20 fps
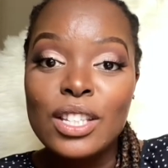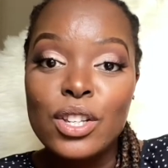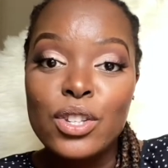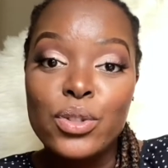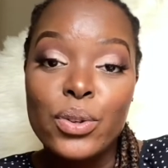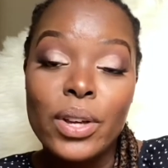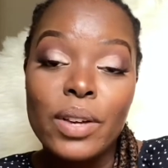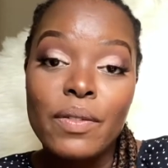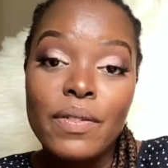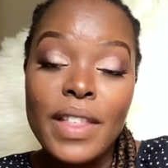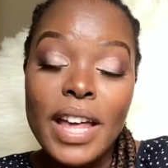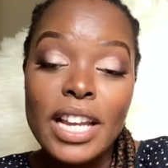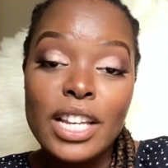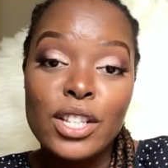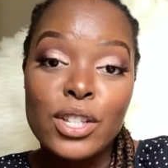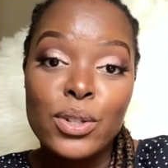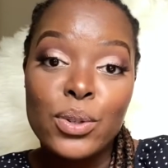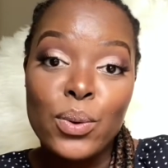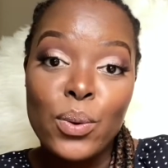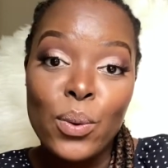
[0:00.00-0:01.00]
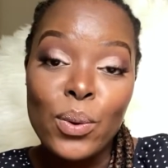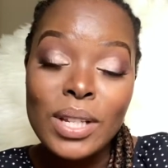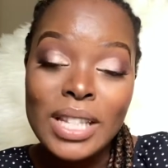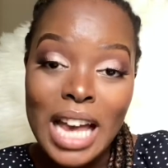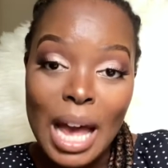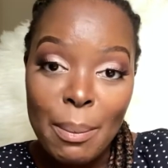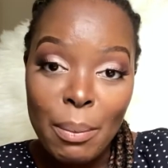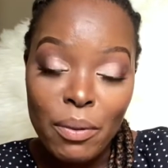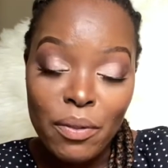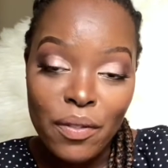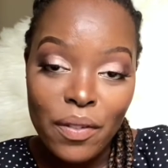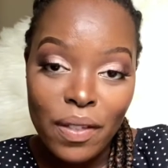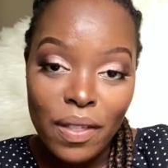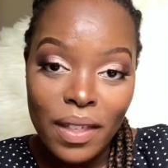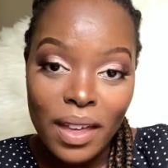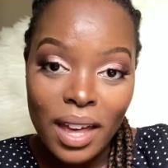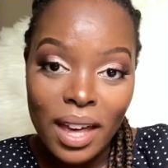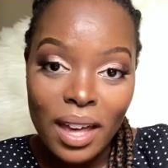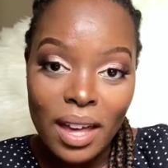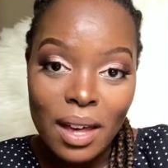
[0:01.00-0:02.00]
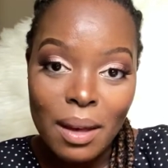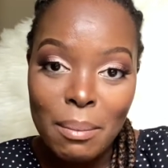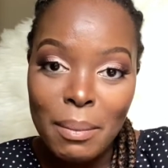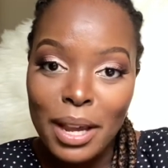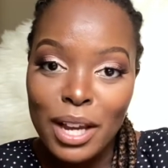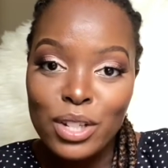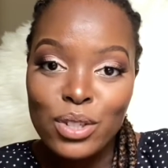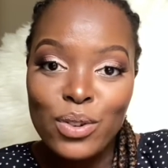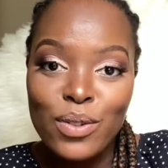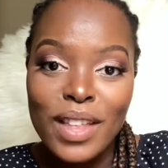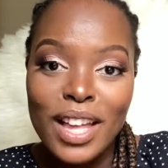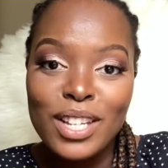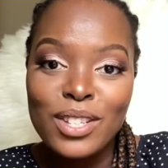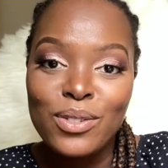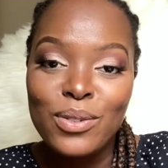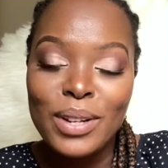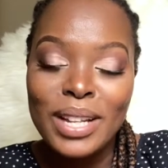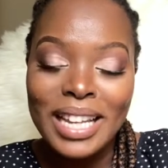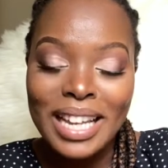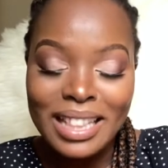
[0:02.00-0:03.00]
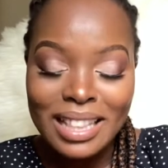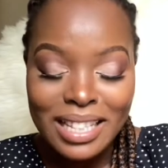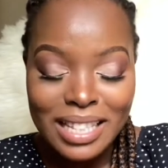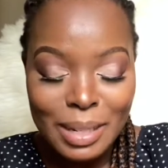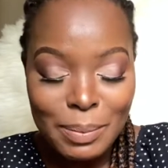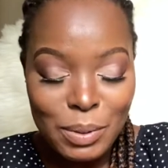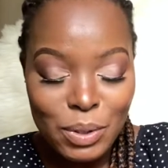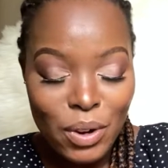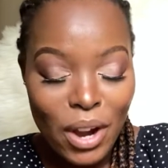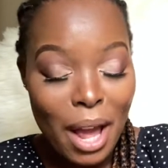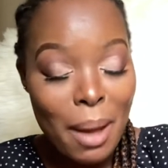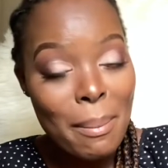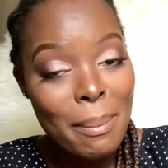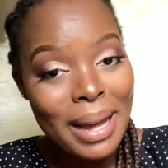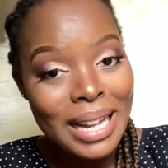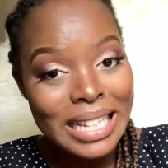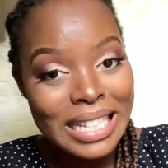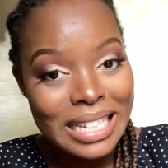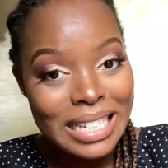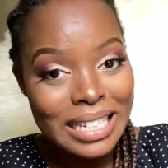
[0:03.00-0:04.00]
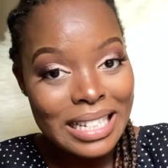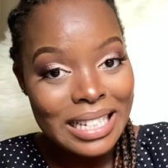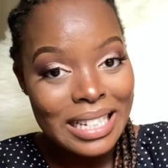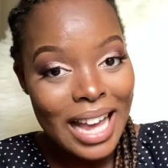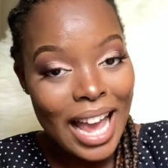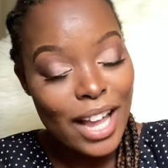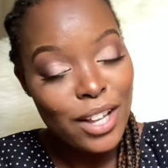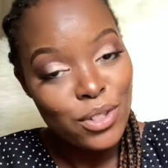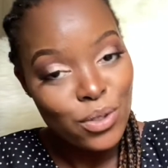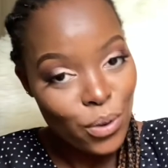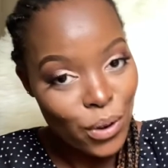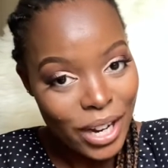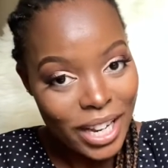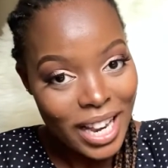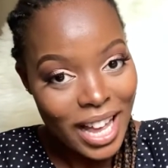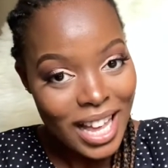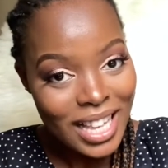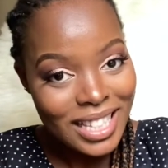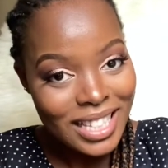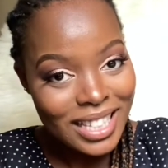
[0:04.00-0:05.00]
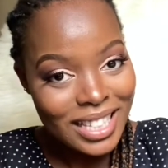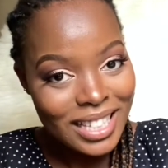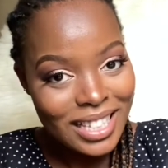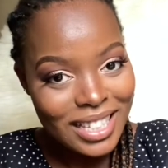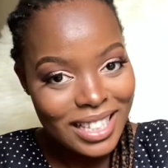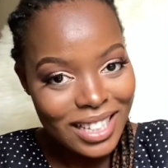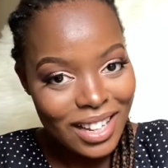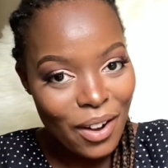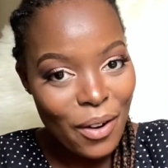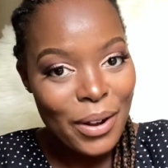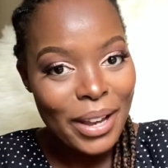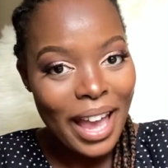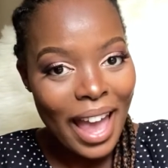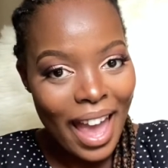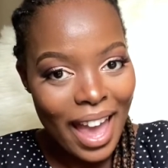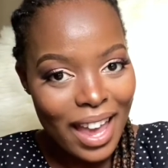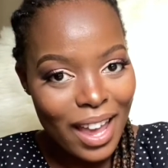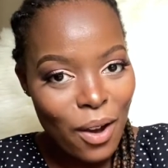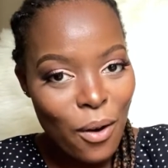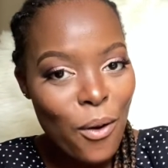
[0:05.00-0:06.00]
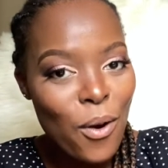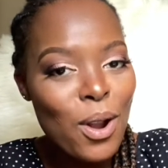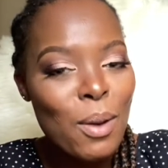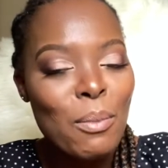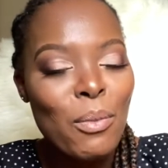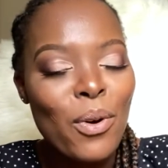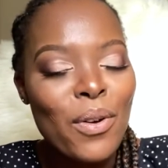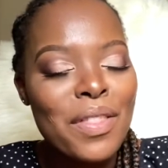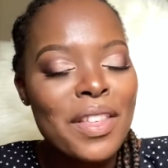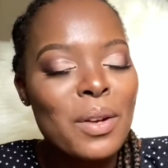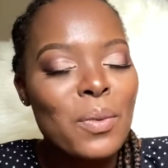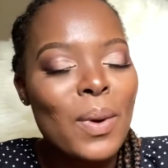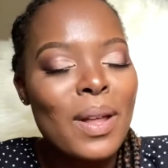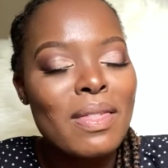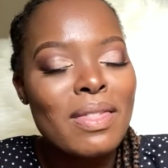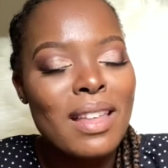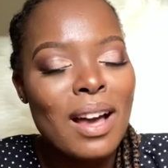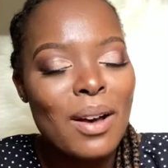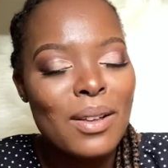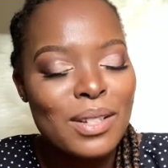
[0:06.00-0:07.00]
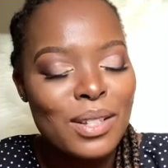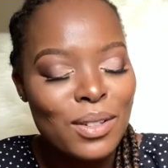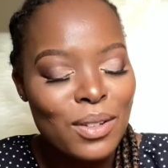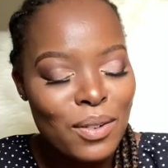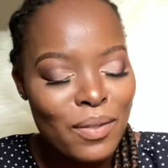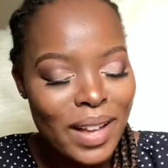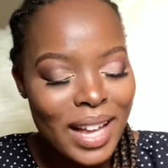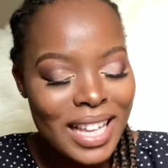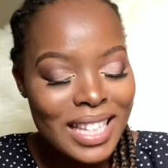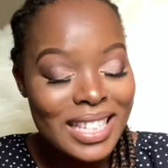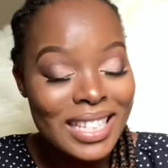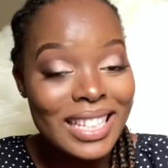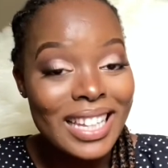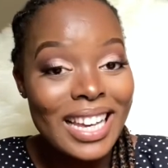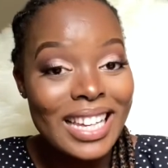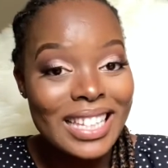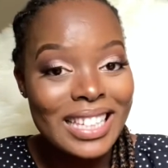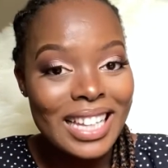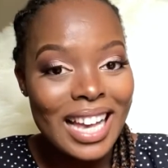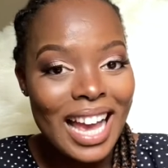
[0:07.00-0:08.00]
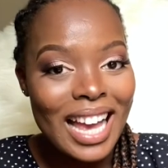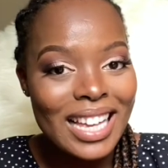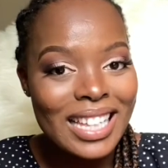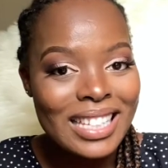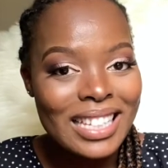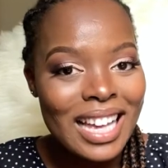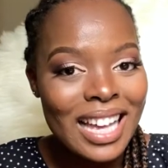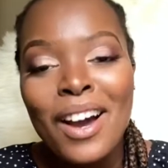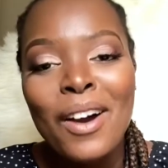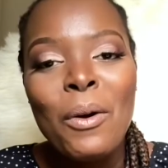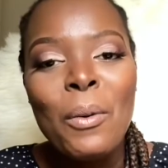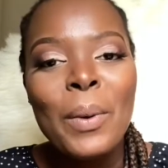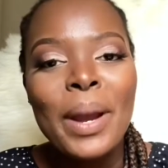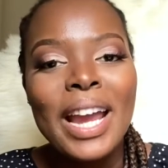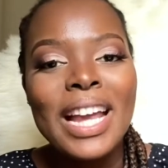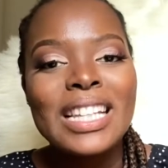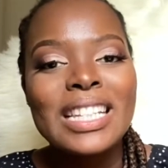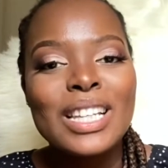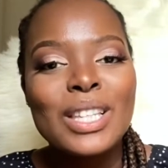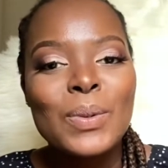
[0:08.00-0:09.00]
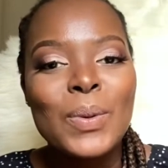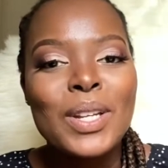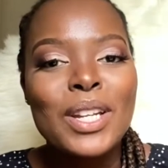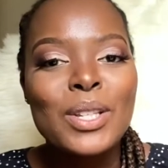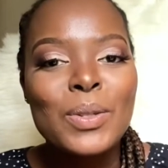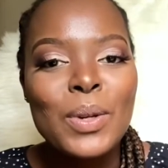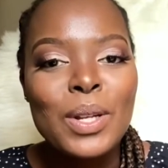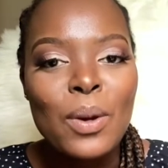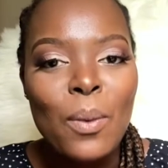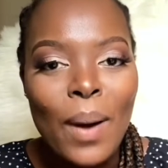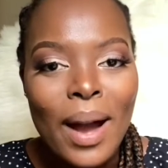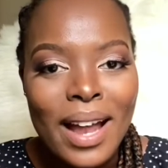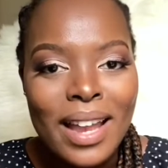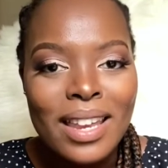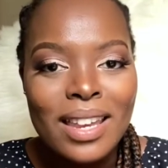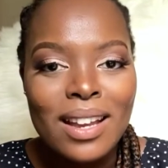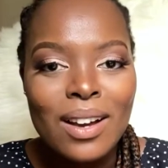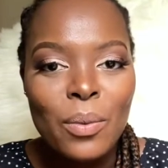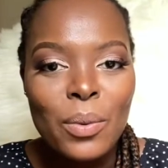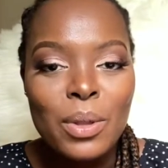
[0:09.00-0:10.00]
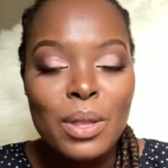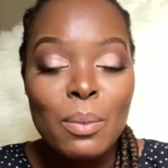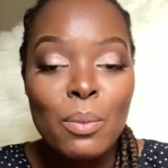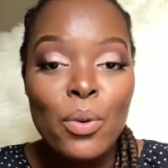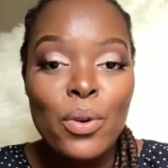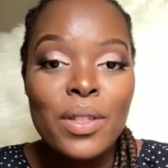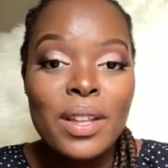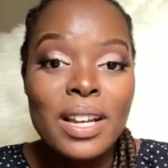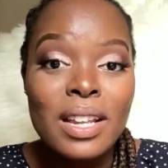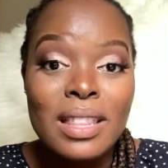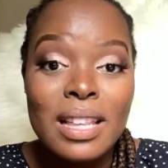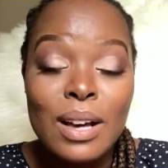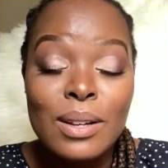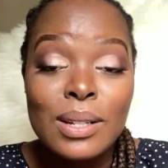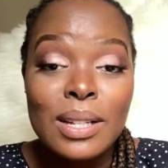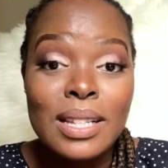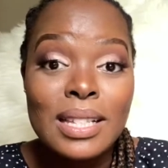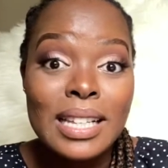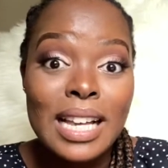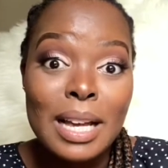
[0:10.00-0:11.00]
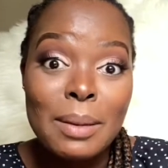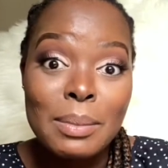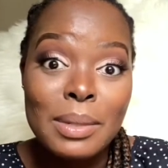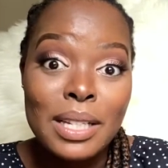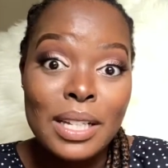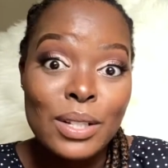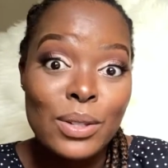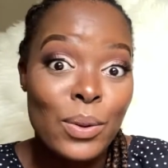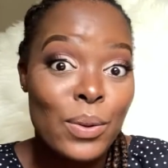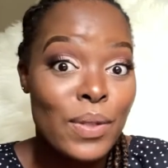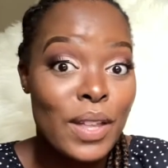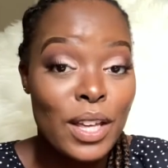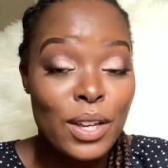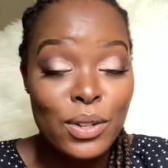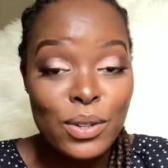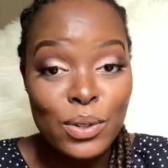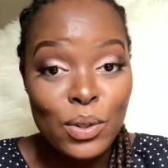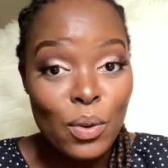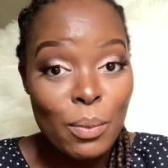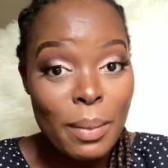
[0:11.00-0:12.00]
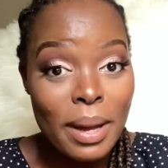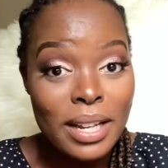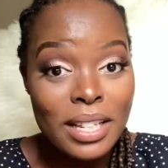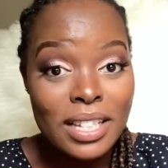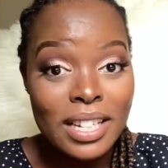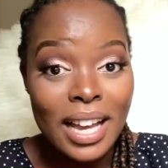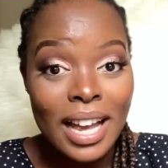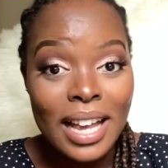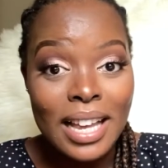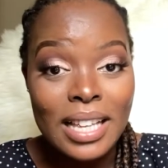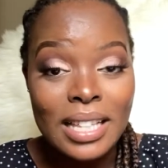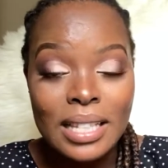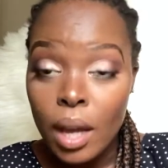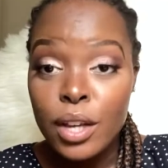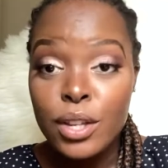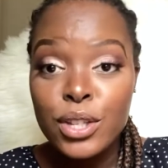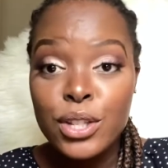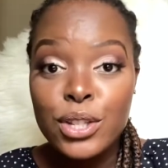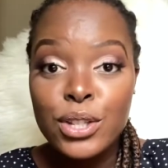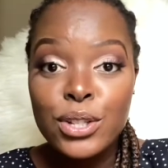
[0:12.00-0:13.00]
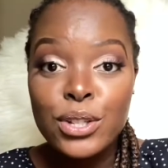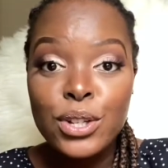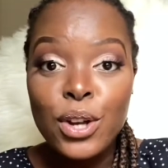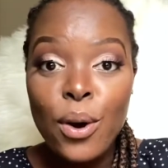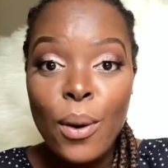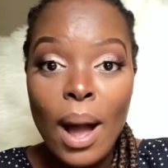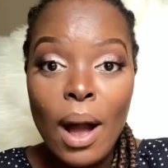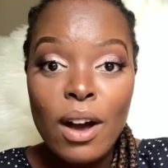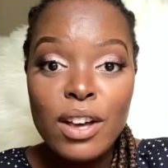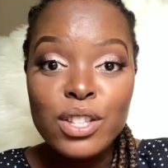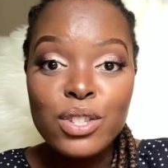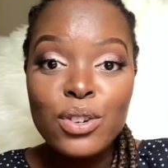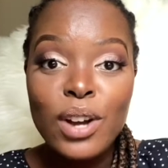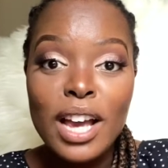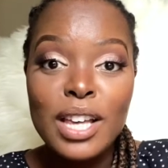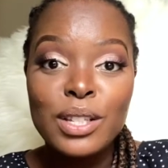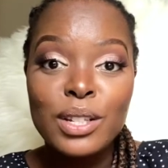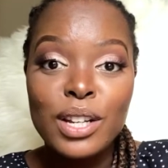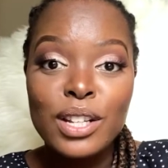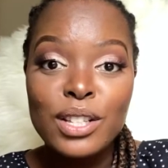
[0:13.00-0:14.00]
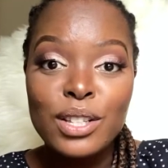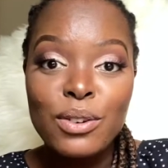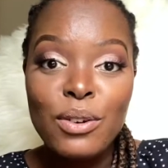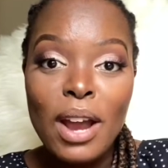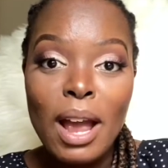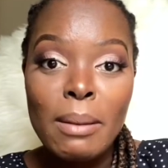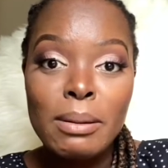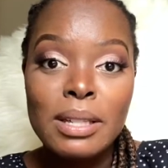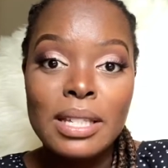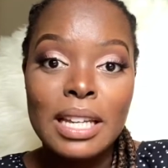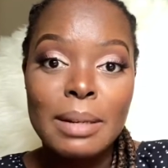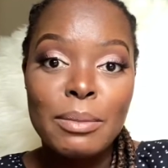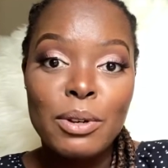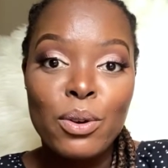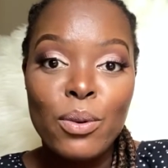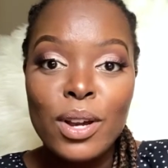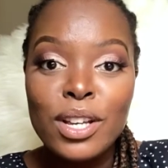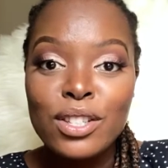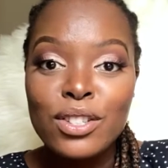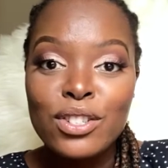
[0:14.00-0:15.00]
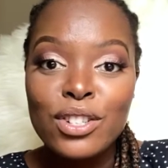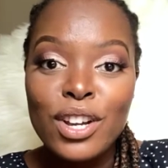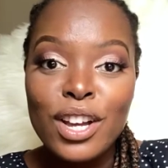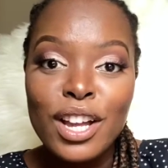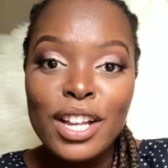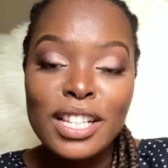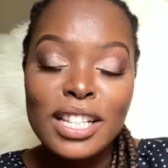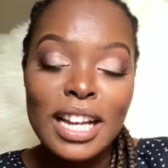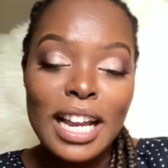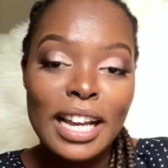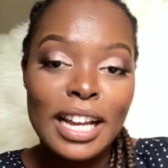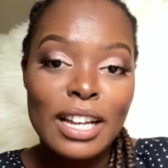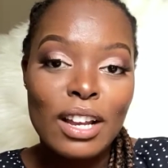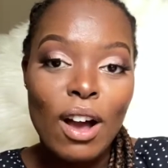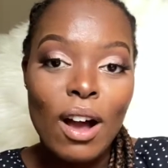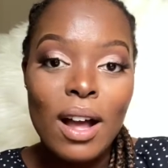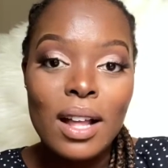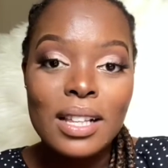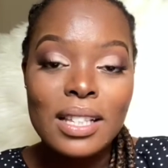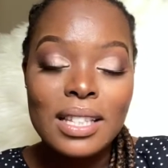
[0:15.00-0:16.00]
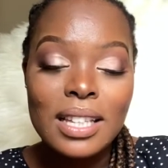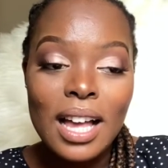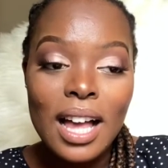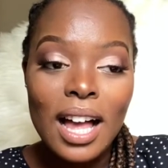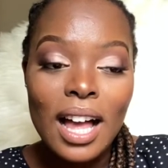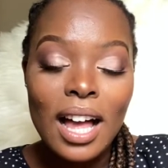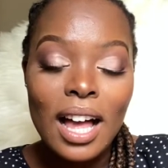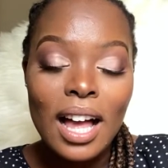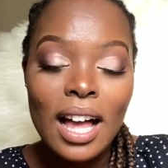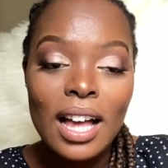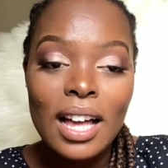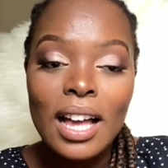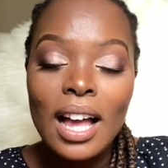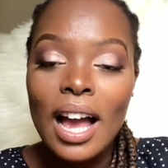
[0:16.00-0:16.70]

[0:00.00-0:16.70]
So if that is your type of thing, make sure that you click the subscribe button and join us. Okay, all more than 1,000 of us. Yes, guys. We entered 2021 with more than 1,000 subs. So thank you so much, guys. So I asked you guys on Instagram to send me questions that I can answer.